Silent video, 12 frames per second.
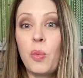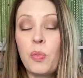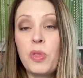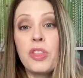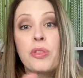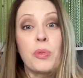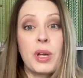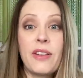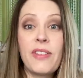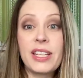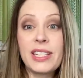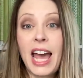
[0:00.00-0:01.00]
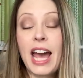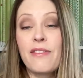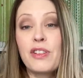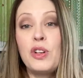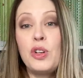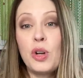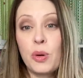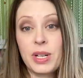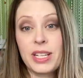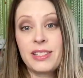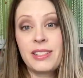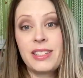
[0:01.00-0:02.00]
the three of us have
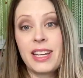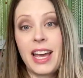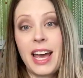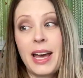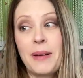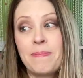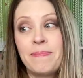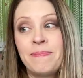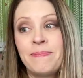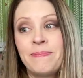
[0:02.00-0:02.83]
noticed. Um,